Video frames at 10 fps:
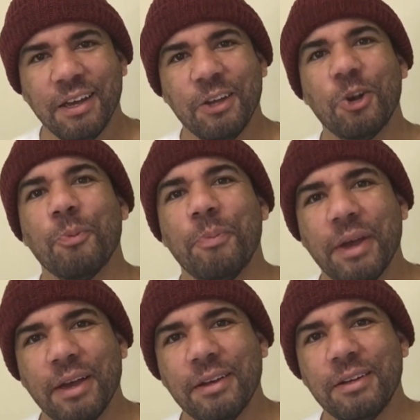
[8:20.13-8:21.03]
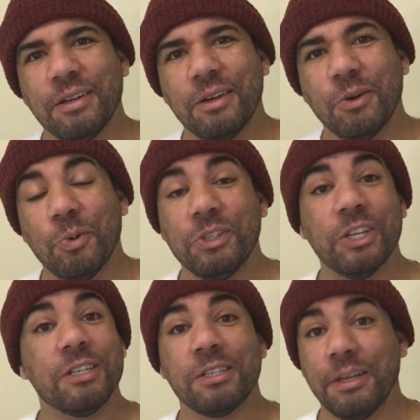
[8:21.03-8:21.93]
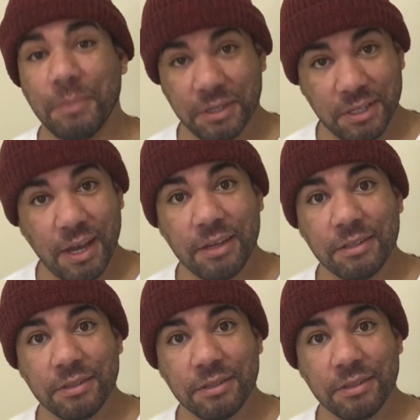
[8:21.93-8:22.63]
your bed with just sleep and sex,